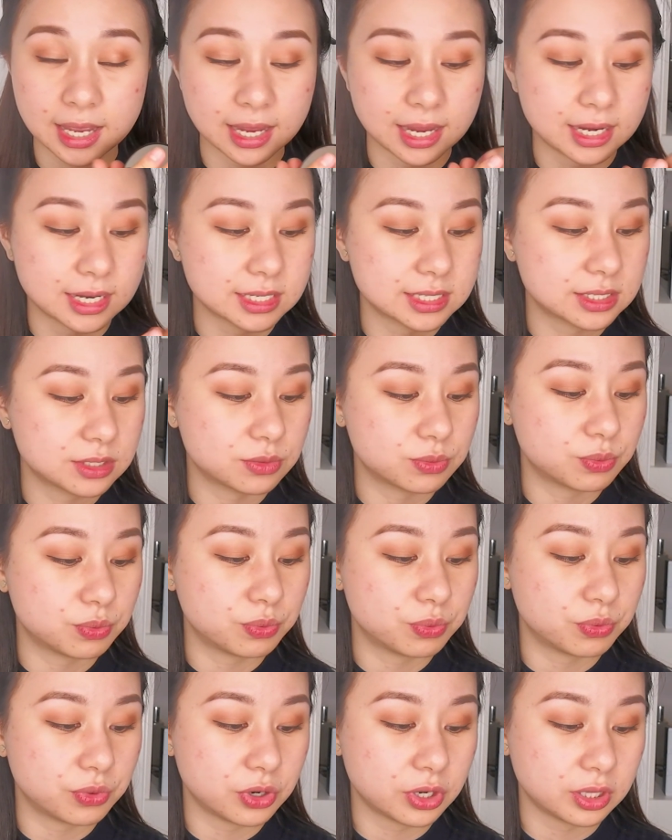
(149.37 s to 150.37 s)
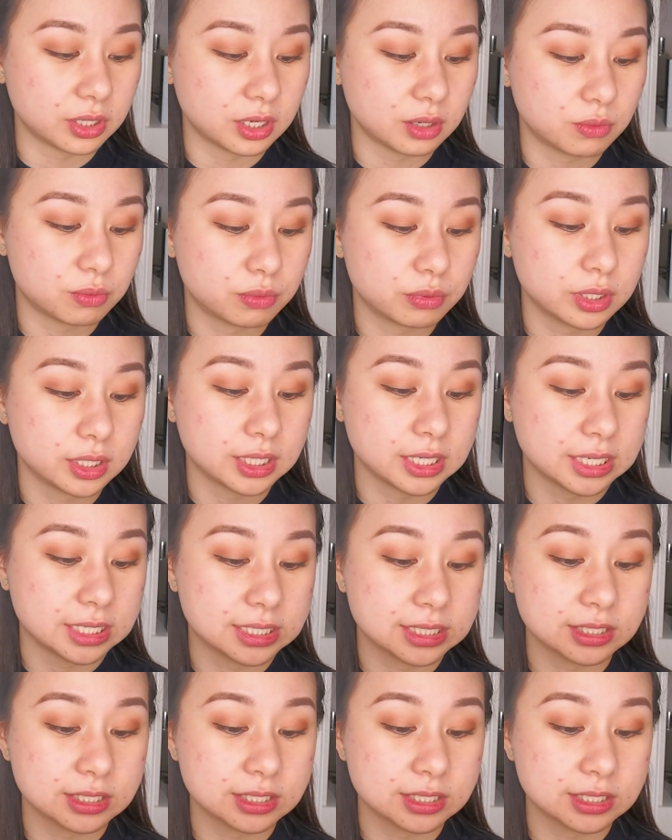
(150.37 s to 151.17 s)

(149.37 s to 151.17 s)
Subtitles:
and it's really